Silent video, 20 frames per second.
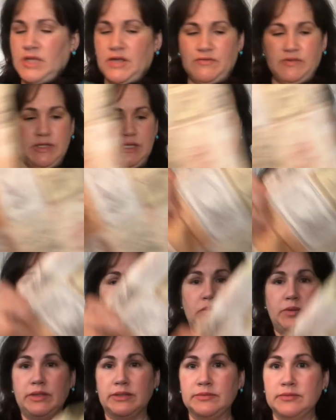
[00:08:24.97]
feel like I'm
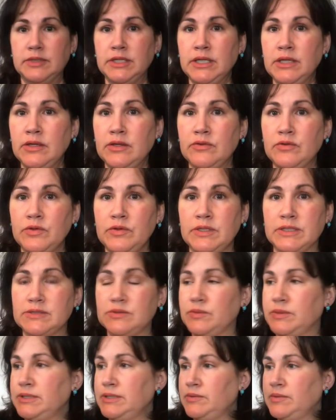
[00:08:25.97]
going through
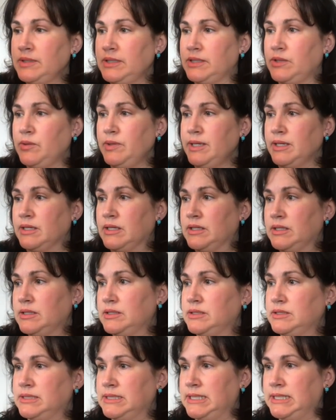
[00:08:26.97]
this really, really
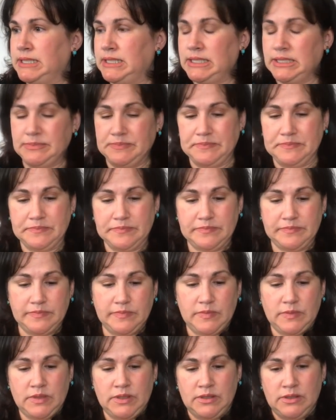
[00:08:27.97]
quickly.
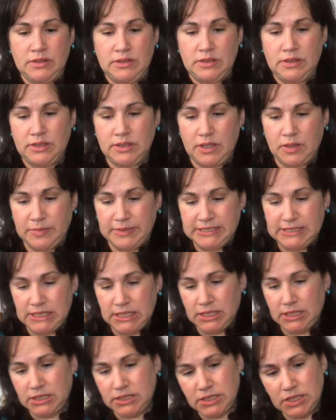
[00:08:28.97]
And I'll be
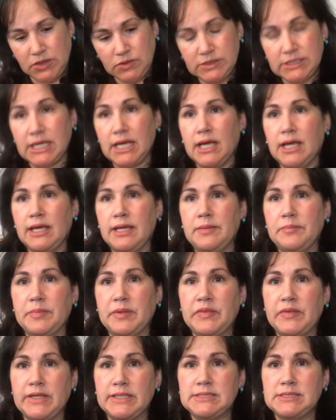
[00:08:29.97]
done in no time,
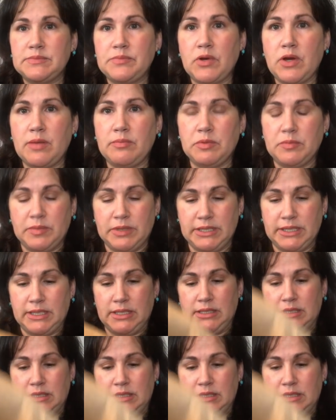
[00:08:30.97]
but that's probably